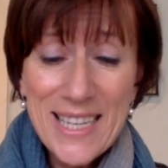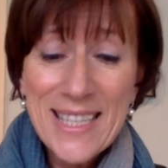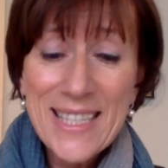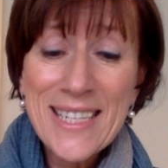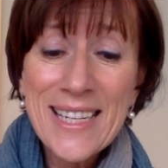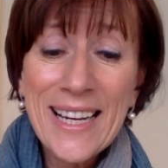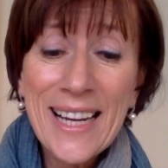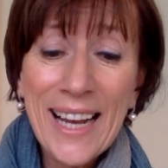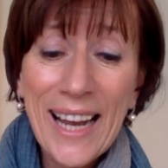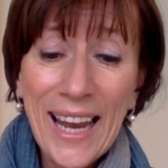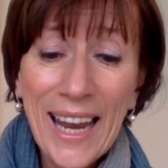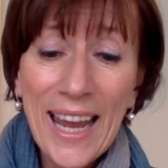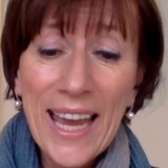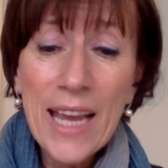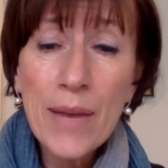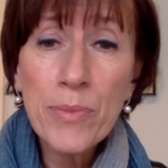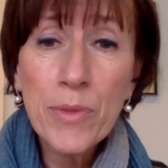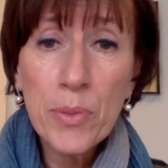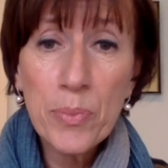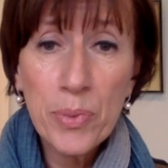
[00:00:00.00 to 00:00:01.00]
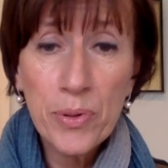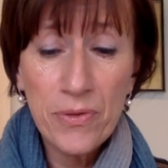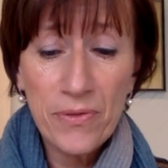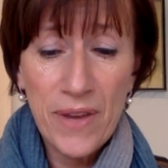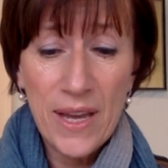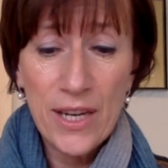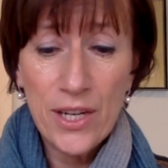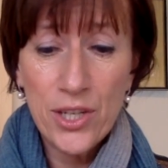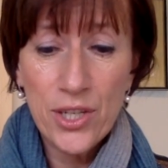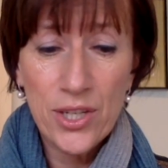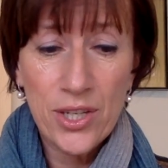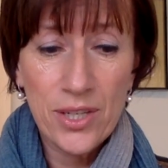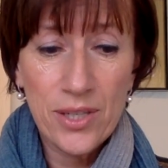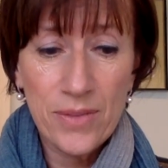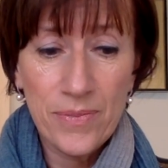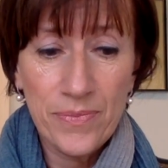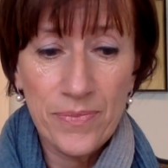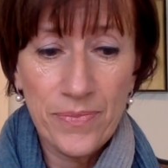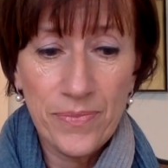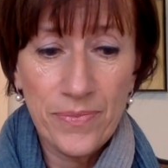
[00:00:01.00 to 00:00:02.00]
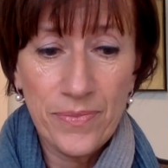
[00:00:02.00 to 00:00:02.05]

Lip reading: is to claim the perfection,